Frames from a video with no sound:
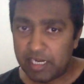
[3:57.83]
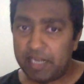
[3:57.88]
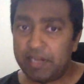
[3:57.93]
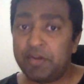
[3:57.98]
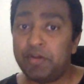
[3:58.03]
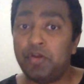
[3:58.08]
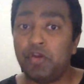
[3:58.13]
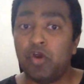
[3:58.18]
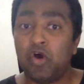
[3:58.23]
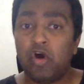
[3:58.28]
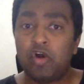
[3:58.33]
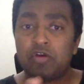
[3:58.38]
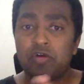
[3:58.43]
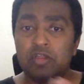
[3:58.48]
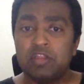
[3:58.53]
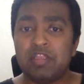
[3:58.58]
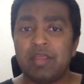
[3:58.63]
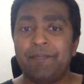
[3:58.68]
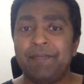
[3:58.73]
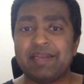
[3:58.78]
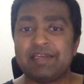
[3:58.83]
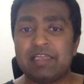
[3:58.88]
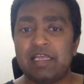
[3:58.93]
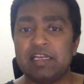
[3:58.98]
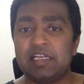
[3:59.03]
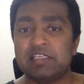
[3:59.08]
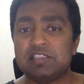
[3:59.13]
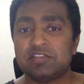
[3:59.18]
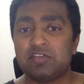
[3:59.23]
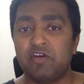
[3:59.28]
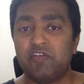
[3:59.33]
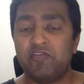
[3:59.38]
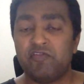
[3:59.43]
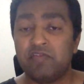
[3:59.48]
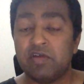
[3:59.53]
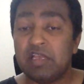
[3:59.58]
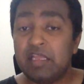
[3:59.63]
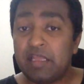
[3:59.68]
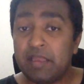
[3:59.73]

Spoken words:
and not on the mechanics of